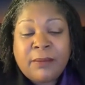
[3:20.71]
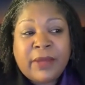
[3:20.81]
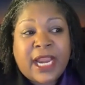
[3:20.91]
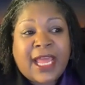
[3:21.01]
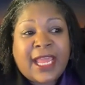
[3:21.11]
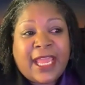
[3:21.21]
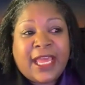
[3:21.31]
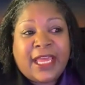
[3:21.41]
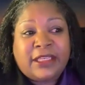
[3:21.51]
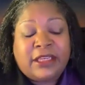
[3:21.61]
but I
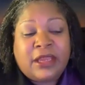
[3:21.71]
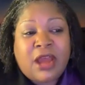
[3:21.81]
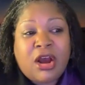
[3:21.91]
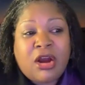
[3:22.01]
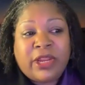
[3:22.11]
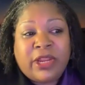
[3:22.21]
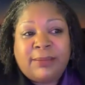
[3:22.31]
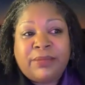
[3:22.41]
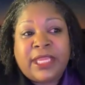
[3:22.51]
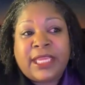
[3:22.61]
had
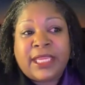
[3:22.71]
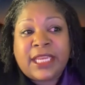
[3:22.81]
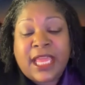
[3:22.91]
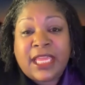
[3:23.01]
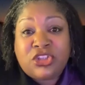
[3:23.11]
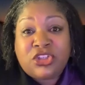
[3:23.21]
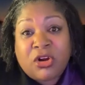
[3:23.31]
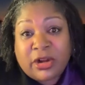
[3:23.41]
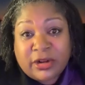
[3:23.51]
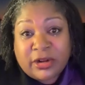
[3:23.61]
already been a
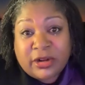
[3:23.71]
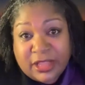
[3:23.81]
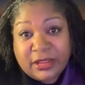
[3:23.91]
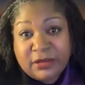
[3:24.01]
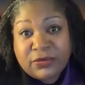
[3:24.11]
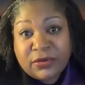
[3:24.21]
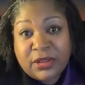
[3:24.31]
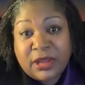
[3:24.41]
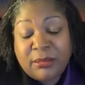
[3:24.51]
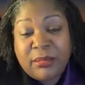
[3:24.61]
daughter of
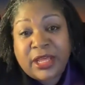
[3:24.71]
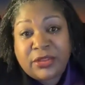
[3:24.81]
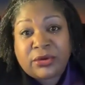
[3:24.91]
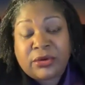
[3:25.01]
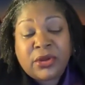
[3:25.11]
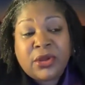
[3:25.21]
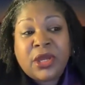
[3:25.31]
a mother